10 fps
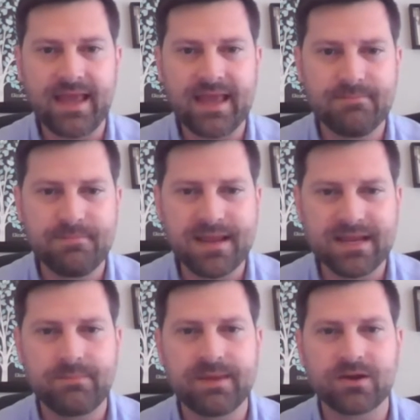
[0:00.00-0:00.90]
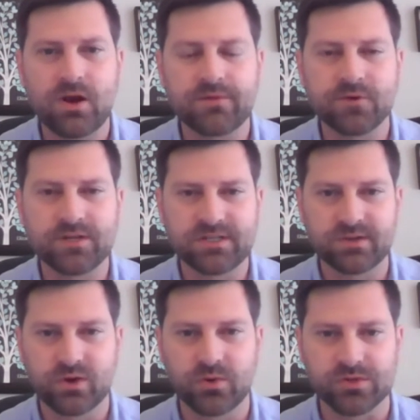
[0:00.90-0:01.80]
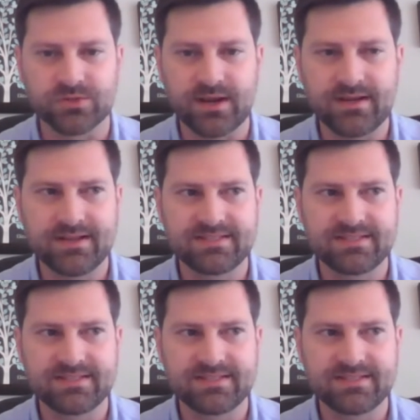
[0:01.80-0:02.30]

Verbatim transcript: and make it a better offering to the growers, right?